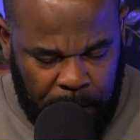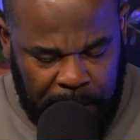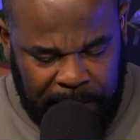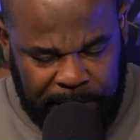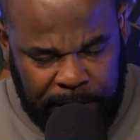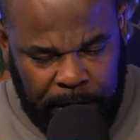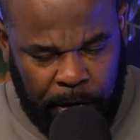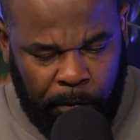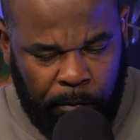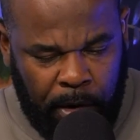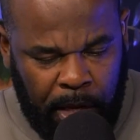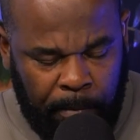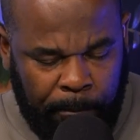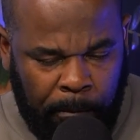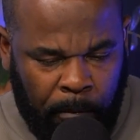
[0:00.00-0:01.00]
Oh, that's a
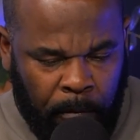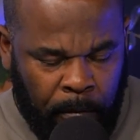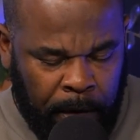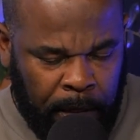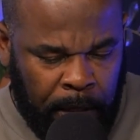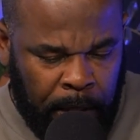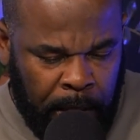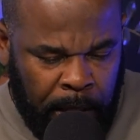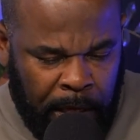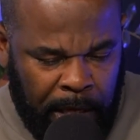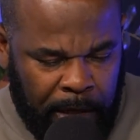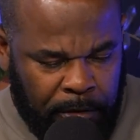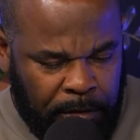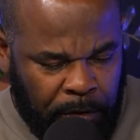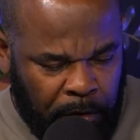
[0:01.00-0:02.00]
great point.
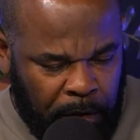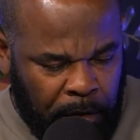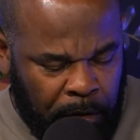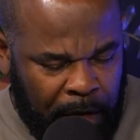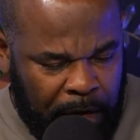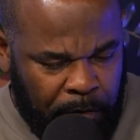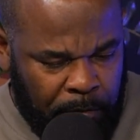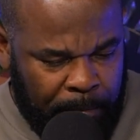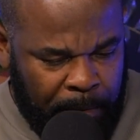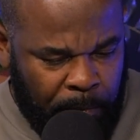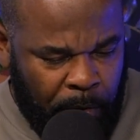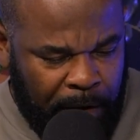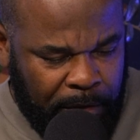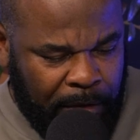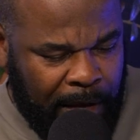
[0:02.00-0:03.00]
And you got to
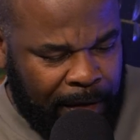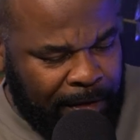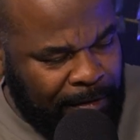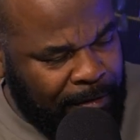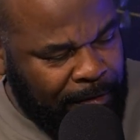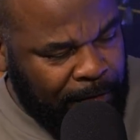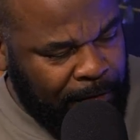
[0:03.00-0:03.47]
remember why you got into